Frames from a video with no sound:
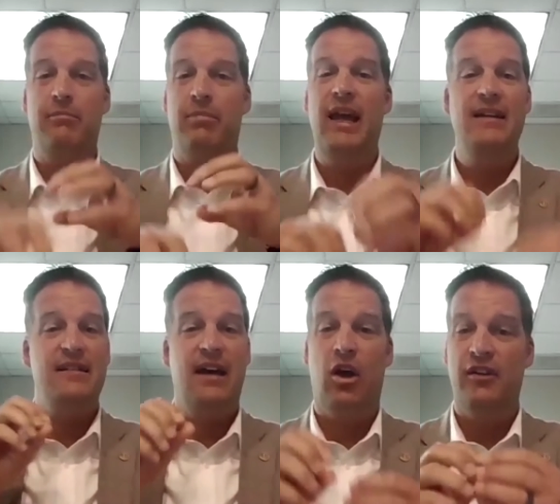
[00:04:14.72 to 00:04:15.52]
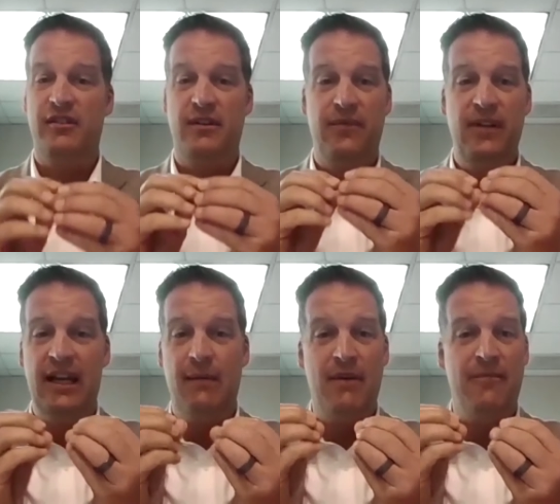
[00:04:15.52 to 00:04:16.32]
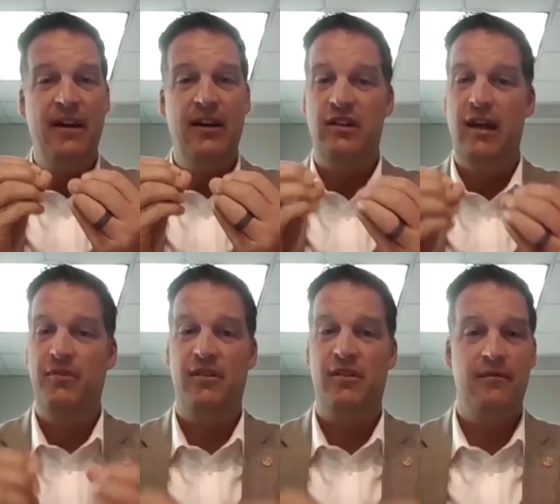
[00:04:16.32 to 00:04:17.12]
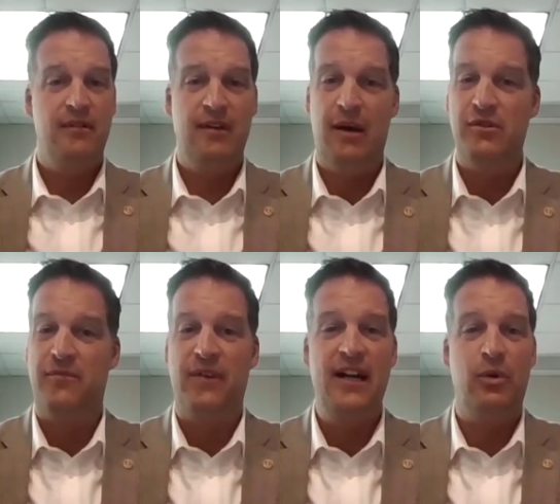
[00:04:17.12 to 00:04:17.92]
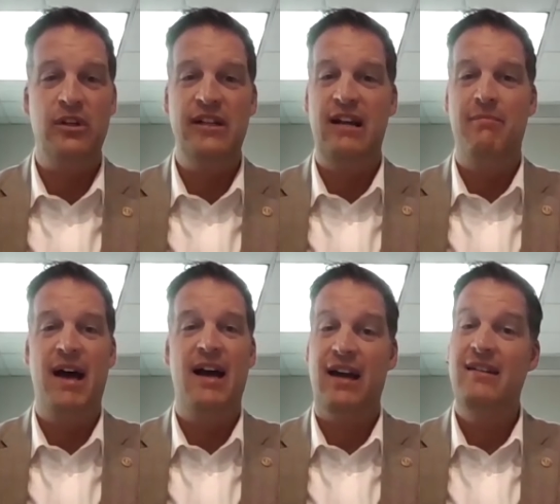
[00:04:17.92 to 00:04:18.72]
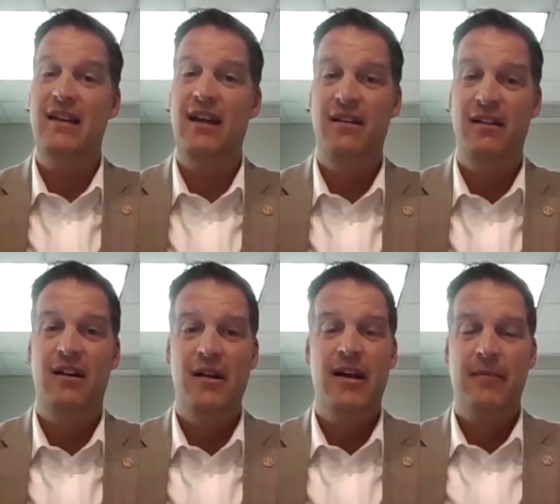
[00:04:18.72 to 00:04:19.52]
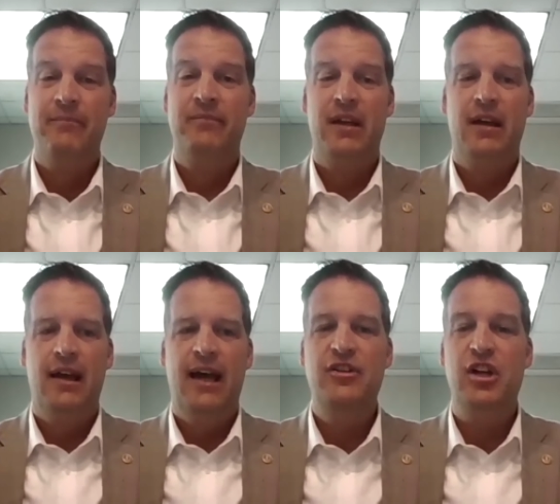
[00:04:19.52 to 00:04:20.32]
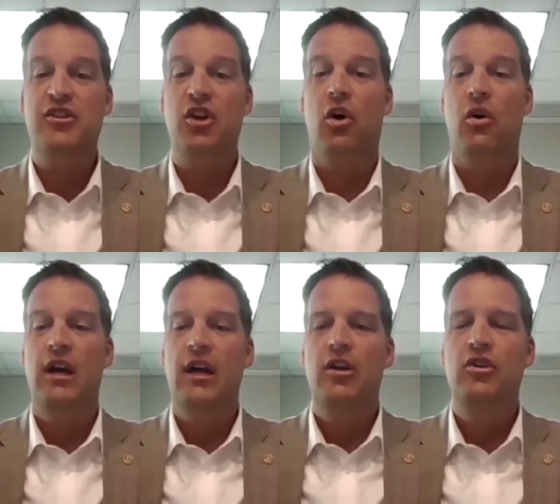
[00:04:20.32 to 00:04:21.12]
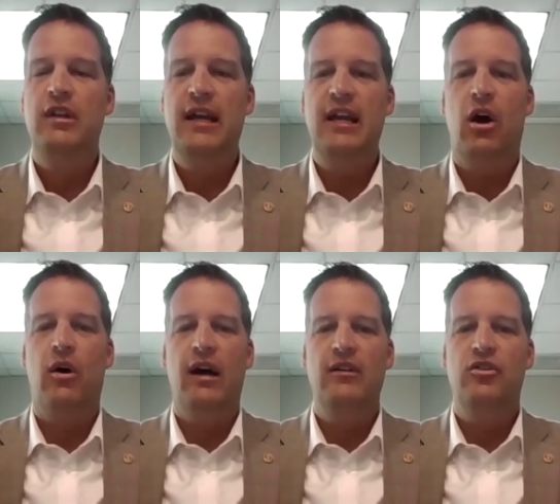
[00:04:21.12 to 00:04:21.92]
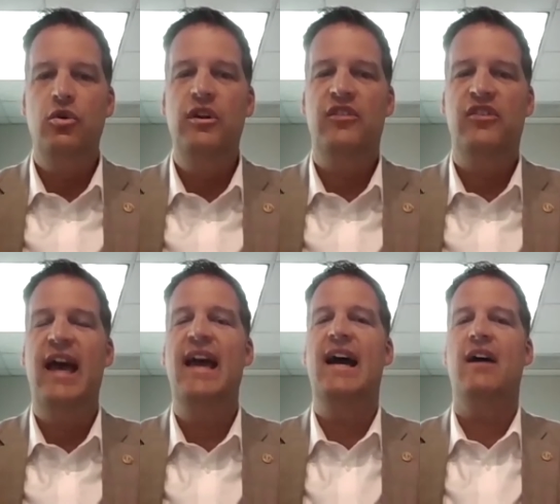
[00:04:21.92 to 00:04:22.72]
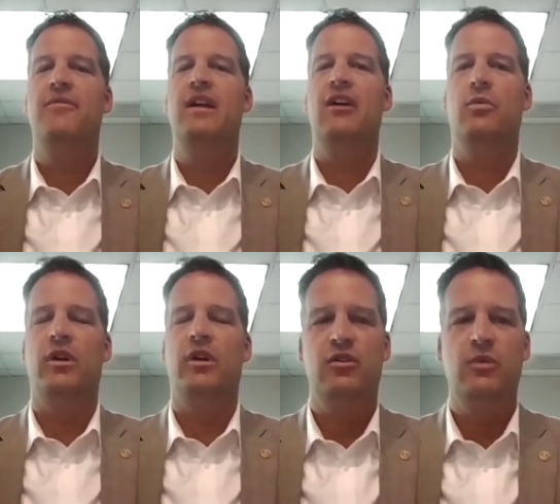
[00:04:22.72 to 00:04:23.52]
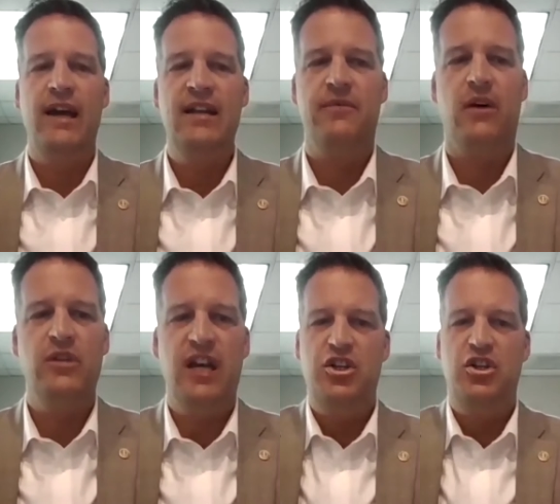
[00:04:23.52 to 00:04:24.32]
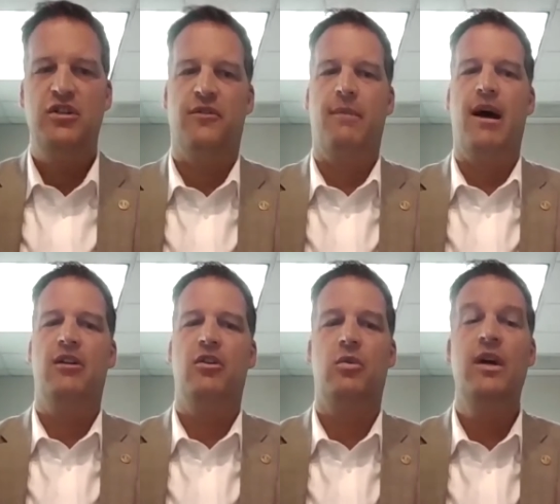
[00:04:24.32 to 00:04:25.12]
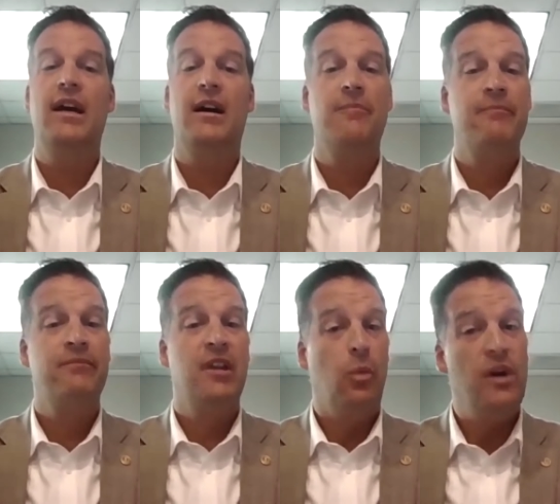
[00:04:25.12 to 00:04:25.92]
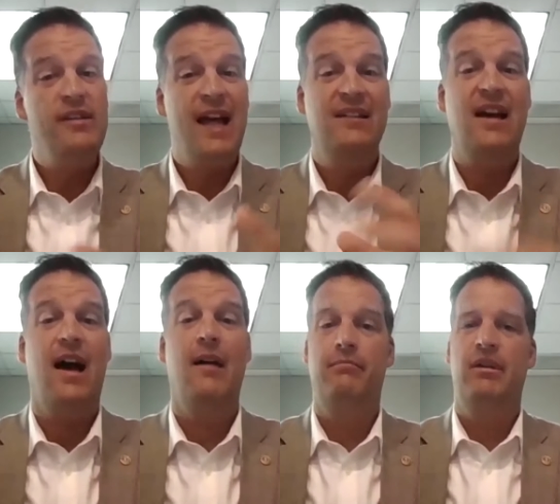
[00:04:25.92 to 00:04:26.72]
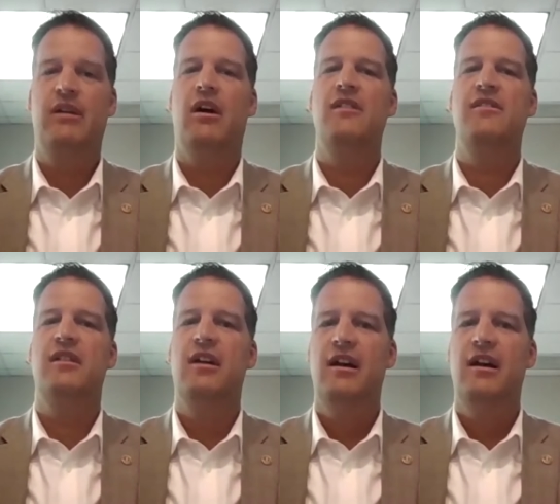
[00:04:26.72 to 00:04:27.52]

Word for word: the plates. I lost the feeling in my fingertips. I was afraid I wouldn't get it back. I did. And so, and so, you know, to this day, I feel like one of the greatest foundations of my career was that time because